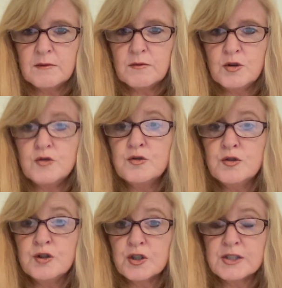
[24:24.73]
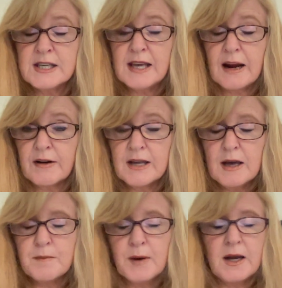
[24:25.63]
New Jersey
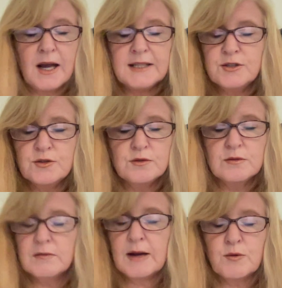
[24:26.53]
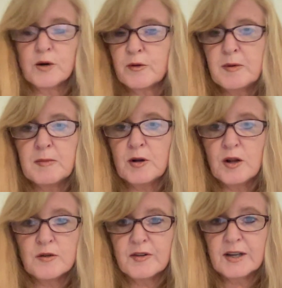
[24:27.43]
area, but I work with people all
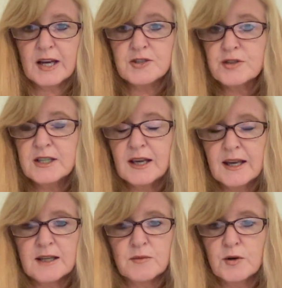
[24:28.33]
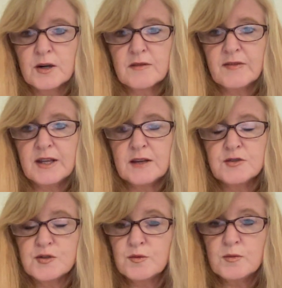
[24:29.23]
over the country. I can work via
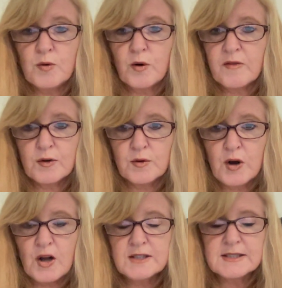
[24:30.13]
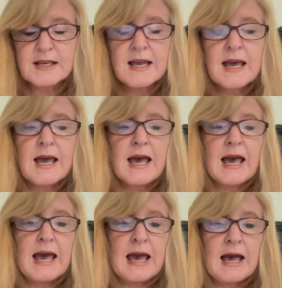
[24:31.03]
Zoom or phone calls,
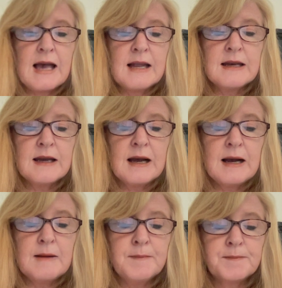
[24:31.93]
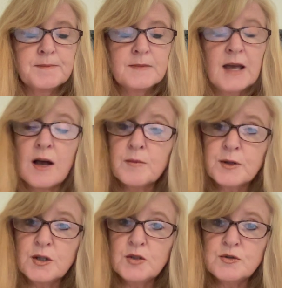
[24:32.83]
and
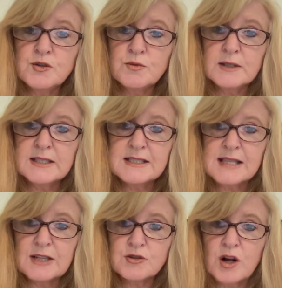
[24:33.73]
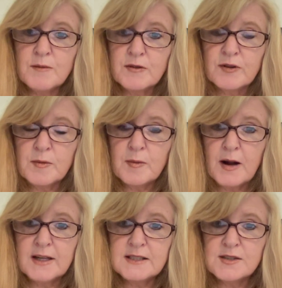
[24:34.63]
helping you to release that trauma from the
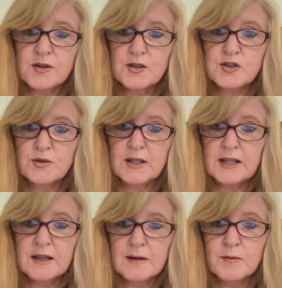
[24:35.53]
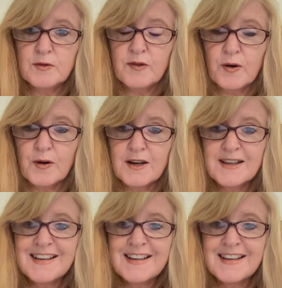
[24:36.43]
body so that you can heal and move forward.